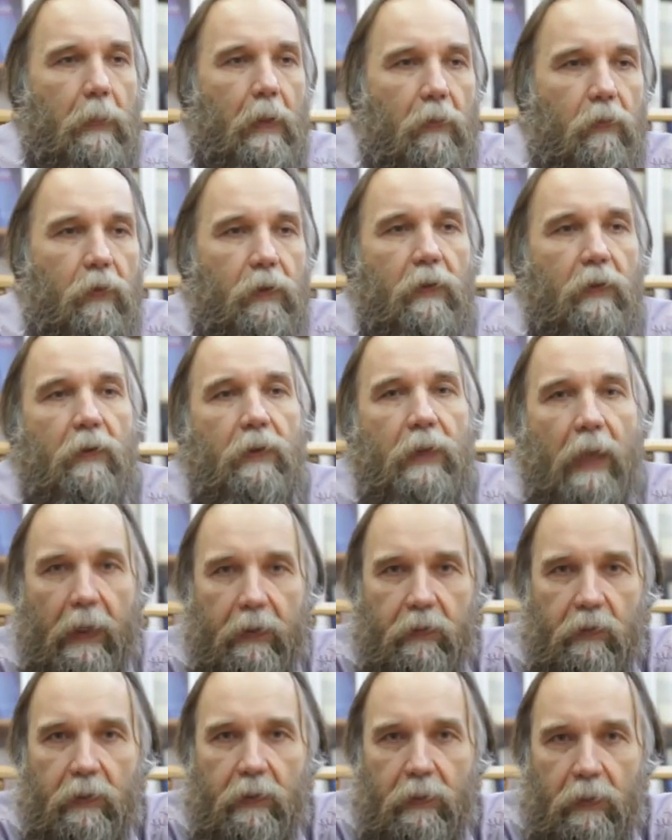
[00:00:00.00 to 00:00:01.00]

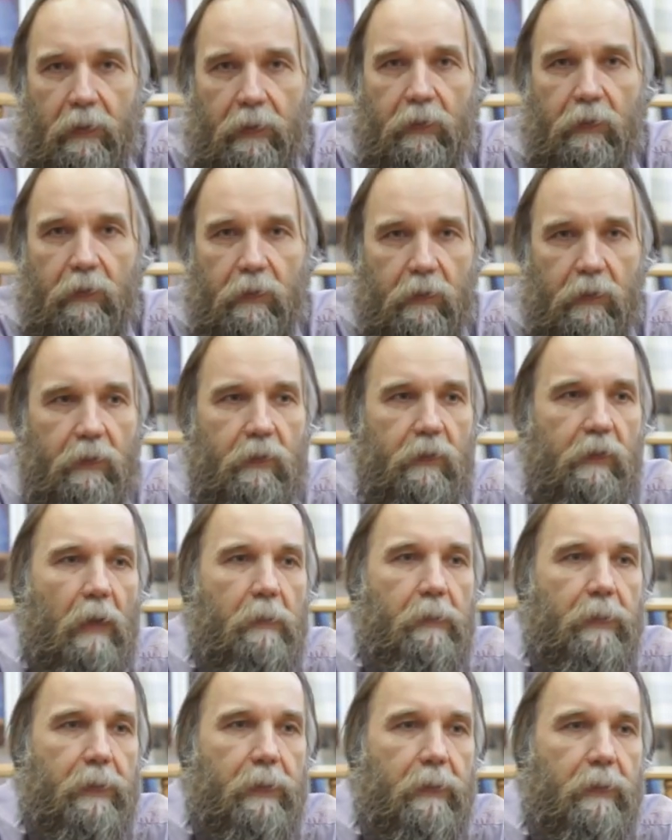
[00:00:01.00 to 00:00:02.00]
recognize that it is
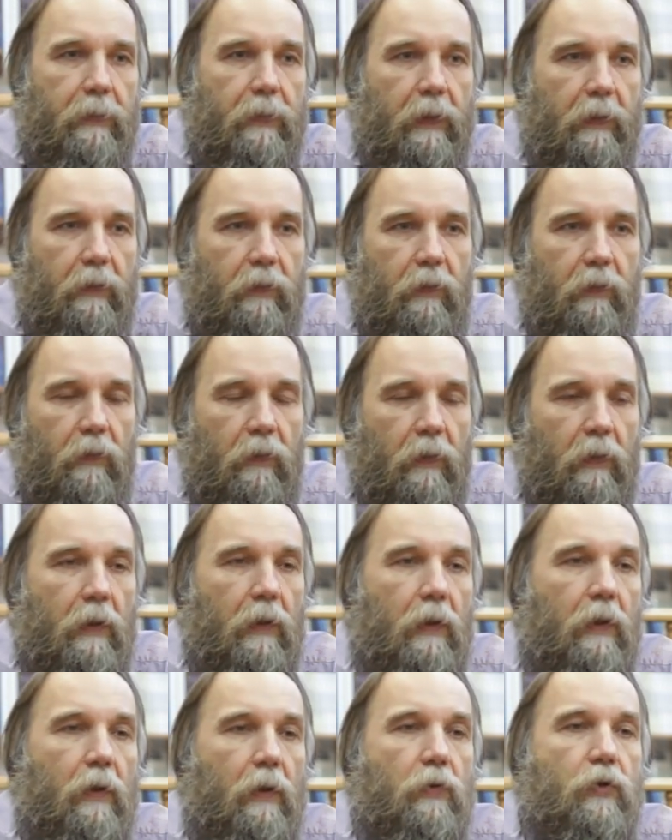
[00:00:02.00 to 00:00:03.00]
something that
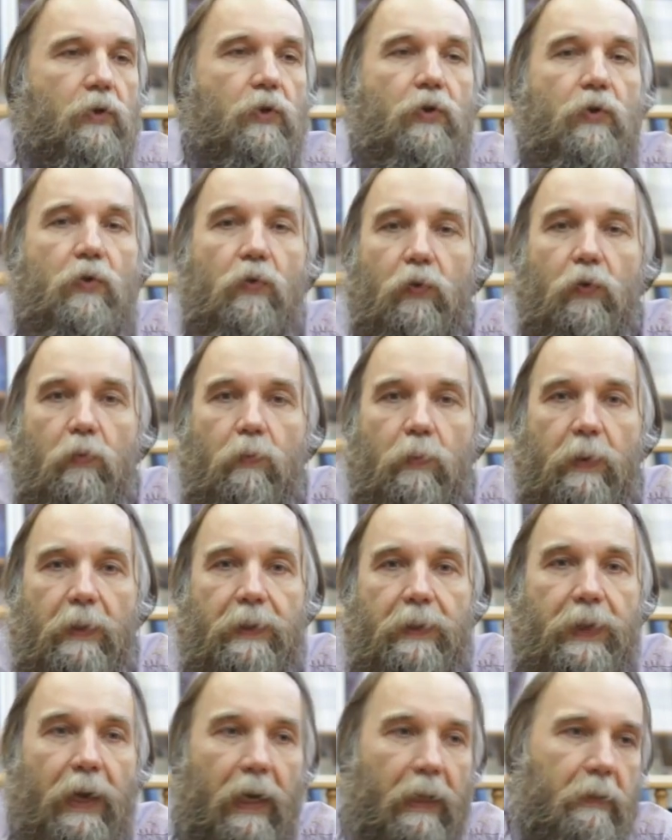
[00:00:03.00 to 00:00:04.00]
should be
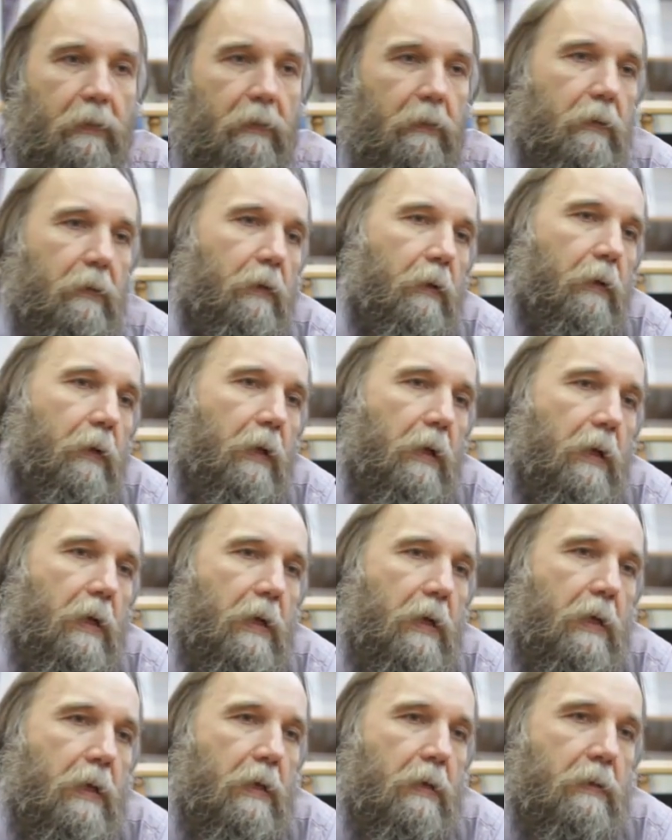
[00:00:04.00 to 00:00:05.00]
done
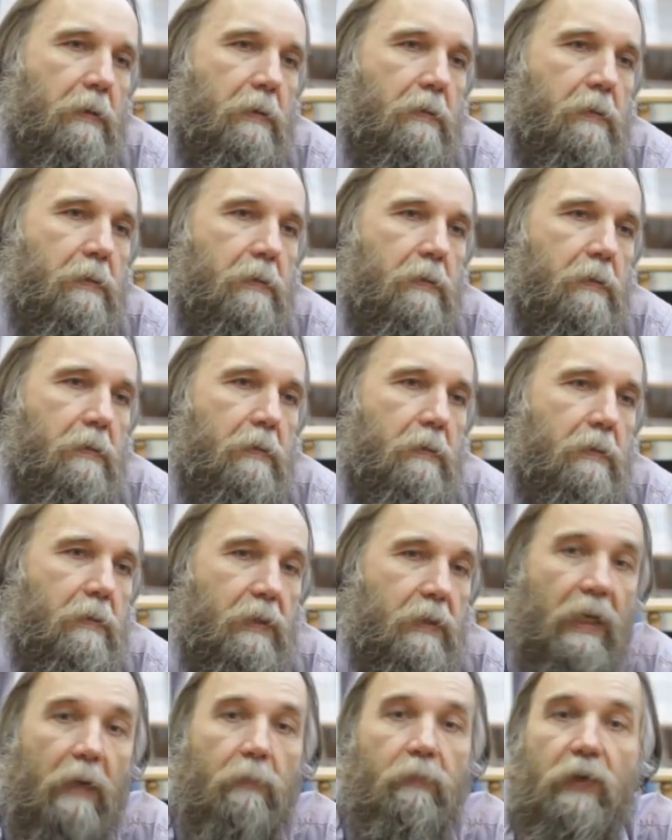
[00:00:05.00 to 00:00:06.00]
in
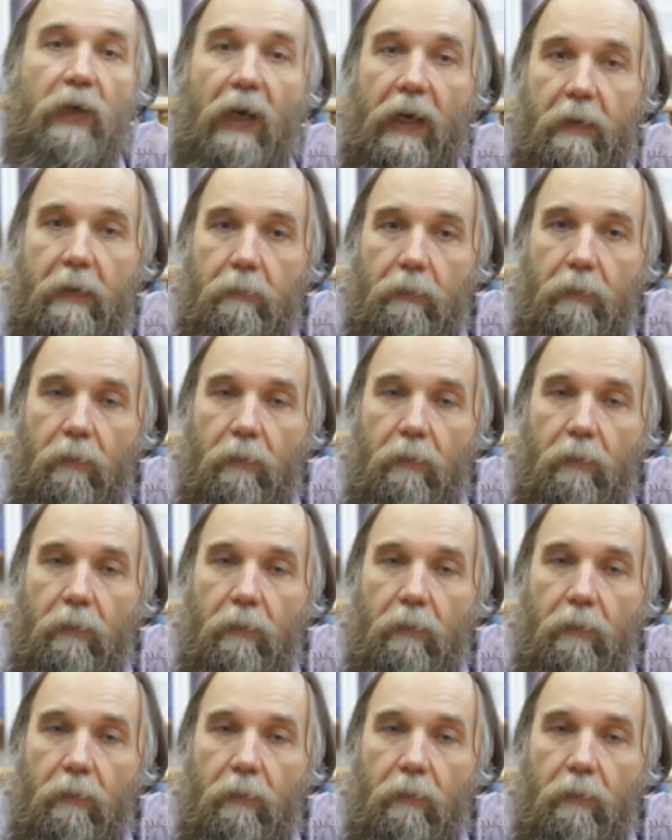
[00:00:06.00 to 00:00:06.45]
some time.